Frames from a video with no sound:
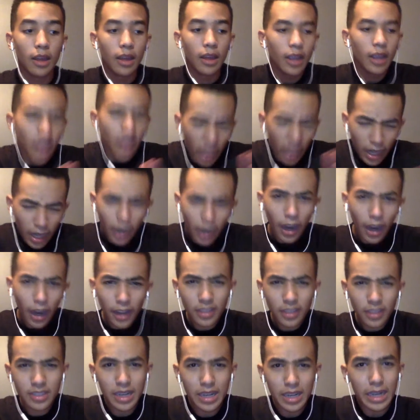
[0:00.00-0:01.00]
And
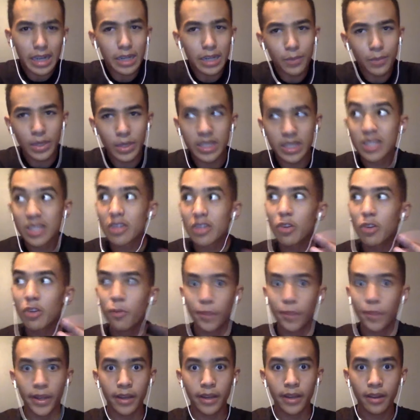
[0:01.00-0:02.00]
I decided to be
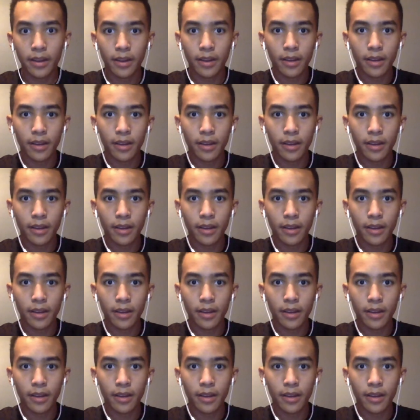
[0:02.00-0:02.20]
stupid